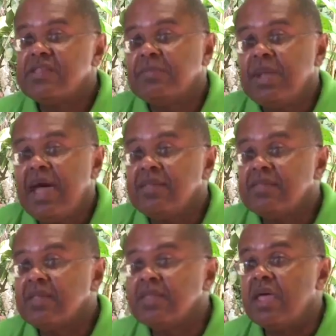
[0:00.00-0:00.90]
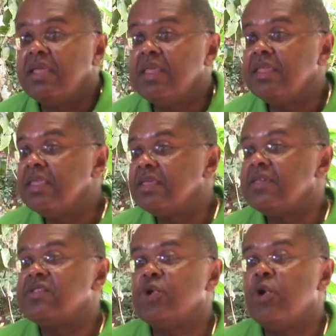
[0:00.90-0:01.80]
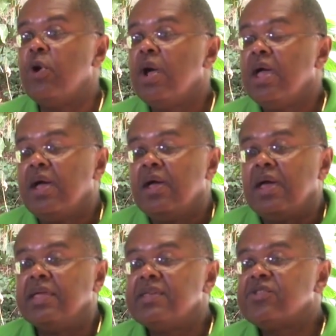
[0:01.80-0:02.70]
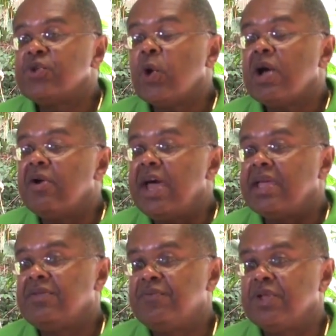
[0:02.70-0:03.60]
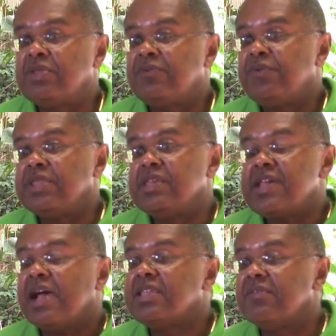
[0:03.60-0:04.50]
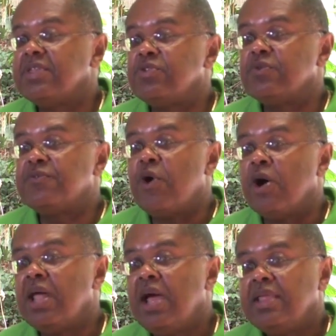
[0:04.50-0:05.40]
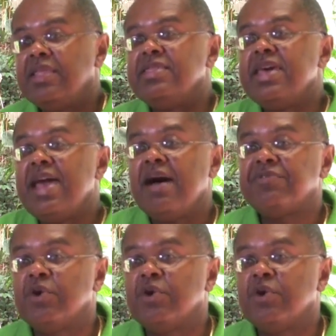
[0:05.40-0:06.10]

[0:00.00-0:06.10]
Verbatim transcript: supplies, it, and, and it is so it is so correct for, for this activity to fall the day after